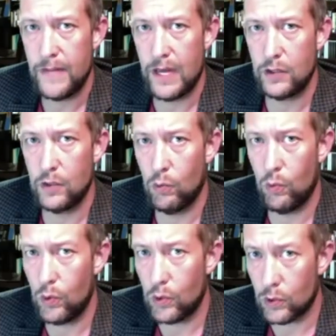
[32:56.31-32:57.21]
that the
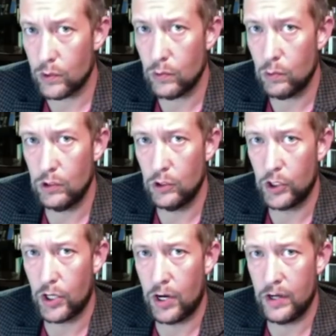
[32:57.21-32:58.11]
world would
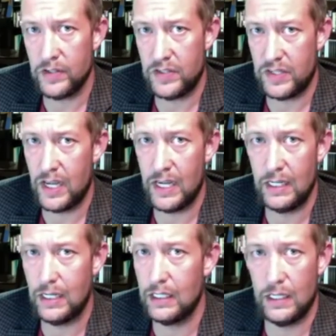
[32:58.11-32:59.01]
look on
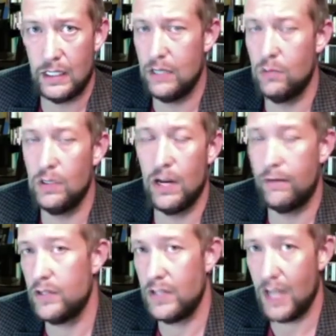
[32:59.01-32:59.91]
saying he would
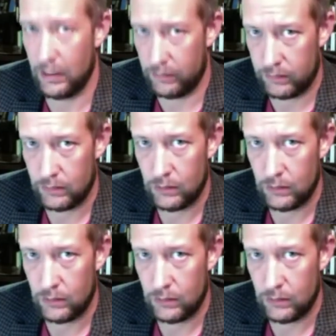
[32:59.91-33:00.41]
never save.